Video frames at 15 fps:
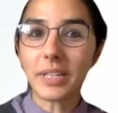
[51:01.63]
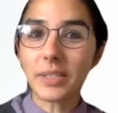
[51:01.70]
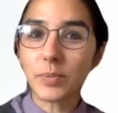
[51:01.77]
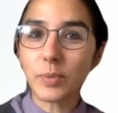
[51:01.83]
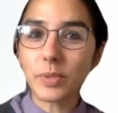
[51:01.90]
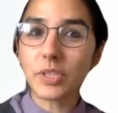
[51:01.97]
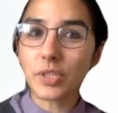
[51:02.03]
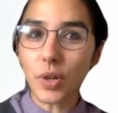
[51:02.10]
this
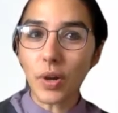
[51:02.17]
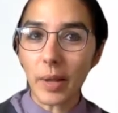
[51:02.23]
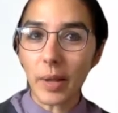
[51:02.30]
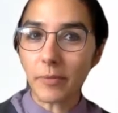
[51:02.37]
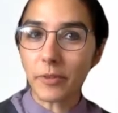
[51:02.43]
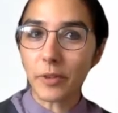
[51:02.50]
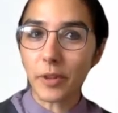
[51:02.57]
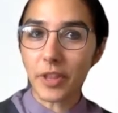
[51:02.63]
was so
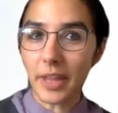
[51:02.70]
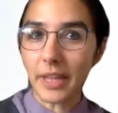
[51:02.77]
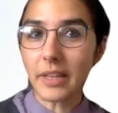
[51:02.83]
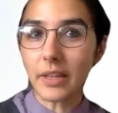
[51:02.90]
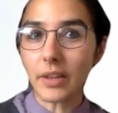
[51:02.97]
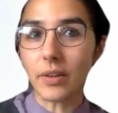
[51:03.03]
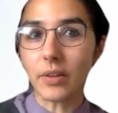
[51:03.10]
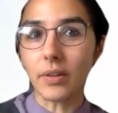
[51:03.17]
helpful. Thank
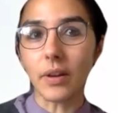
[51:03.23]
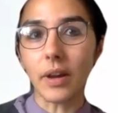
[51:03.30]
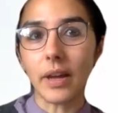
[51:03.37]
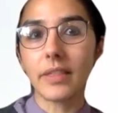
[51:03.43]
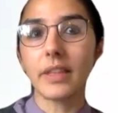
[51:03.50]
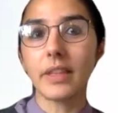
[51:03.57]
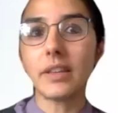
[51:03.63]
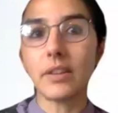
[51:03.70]
you. I
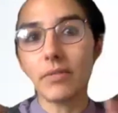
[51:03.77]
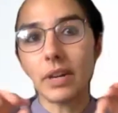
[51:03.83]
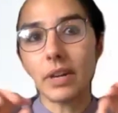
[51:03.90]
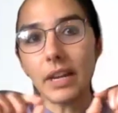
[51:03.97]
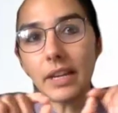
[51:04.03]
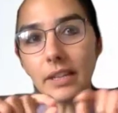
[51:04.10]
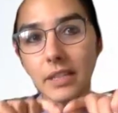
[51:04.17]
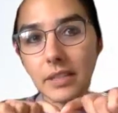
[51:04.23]
think you
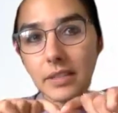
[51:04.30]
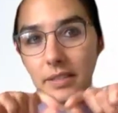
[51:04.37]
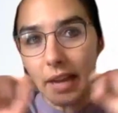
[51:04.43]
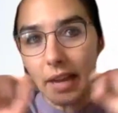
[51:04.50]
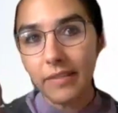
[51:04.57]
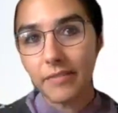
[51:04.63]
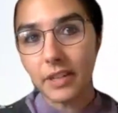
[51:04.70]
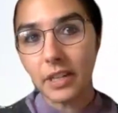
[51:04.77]
really
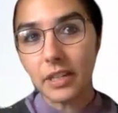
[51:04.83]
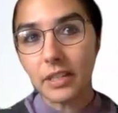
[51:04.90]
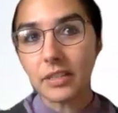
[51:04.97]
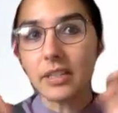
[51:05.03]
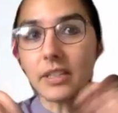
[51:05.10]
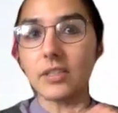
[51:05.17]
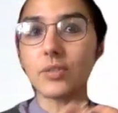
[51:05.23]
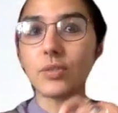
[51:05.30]
deciphered
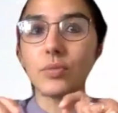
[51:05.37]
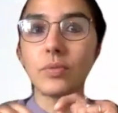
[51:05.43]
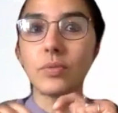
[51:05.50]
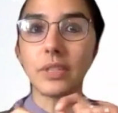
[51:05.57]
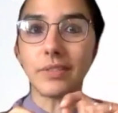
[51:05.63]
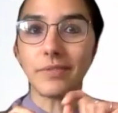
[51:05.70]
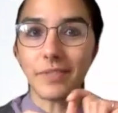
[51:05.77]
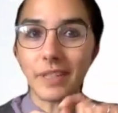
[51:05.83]
these two
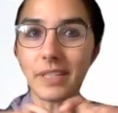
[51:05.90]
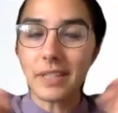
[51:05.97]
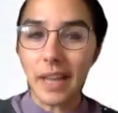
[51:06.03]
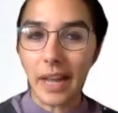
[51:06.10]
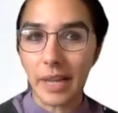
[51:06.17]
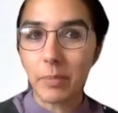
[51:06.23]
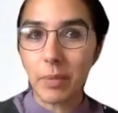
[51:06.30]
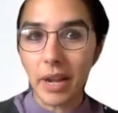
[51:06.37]
different
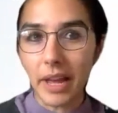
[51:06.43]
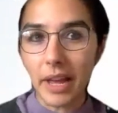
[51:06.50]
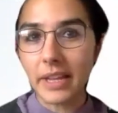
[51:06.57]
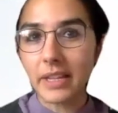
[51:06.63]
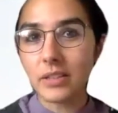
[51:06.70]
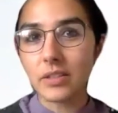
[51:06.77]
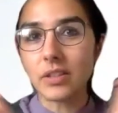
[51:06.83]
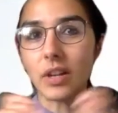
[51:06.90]

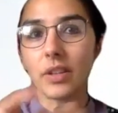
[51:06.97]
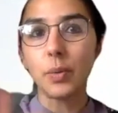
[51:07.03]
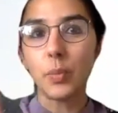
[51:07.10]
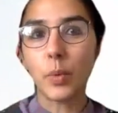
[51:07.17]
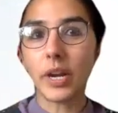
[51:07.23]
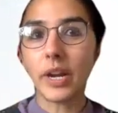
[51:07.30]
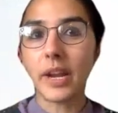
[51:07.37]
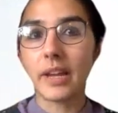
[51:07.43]
timelines. On the
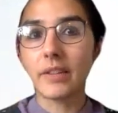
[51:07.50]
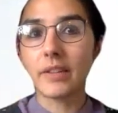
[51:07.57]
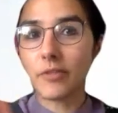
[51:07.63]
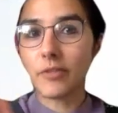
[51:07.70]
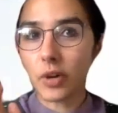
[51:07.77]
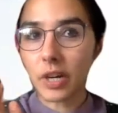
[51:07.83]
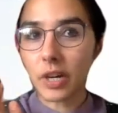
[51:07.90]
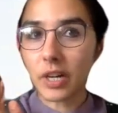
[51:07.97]
one hand,
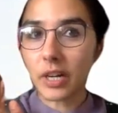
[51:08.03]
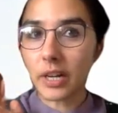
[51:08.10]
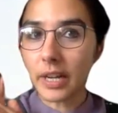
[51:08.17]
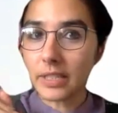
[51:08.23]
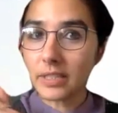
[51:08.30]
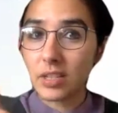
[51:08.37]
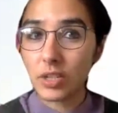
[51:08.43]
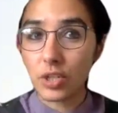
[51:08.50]
for
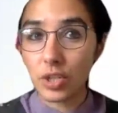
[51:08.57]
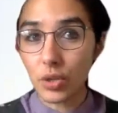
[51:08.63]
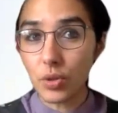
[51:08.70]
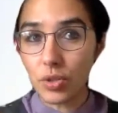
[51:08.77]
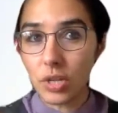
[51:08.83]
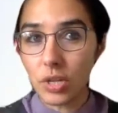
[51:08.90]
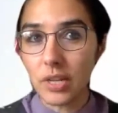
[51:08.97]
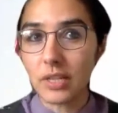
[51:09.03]

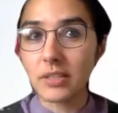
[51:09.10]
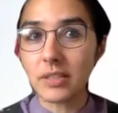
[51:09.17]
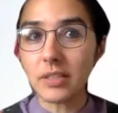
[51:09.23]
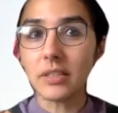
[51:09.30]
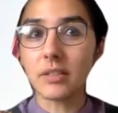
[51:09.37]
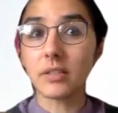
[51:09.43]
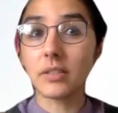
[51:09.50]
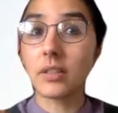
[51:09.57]
institutions,
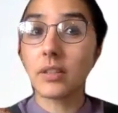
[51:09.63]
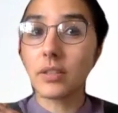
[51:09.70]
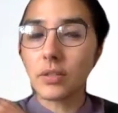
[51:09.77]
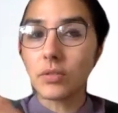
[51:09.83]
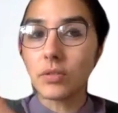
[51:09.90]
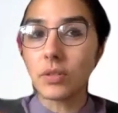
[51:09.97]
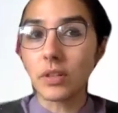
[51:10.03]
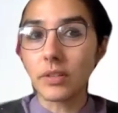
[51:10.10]

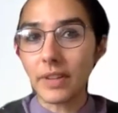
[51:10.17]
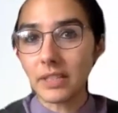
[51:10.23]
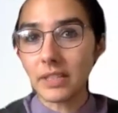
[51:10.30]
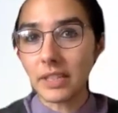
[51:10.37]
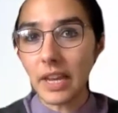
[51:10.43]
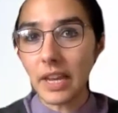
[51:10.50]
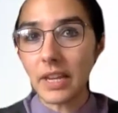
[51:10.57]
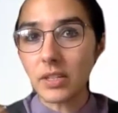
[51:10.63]
institutional
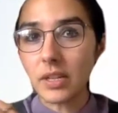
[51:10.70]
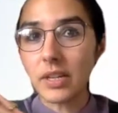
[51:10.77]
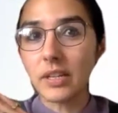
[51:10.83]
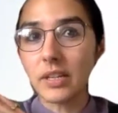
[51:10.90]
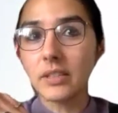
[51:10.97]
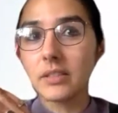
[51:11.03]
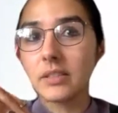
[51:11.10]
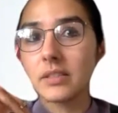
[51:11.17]

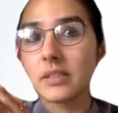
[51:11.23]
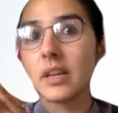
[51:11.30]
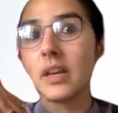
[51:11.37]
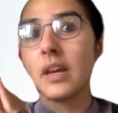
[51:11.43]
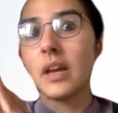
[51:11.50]
investigations,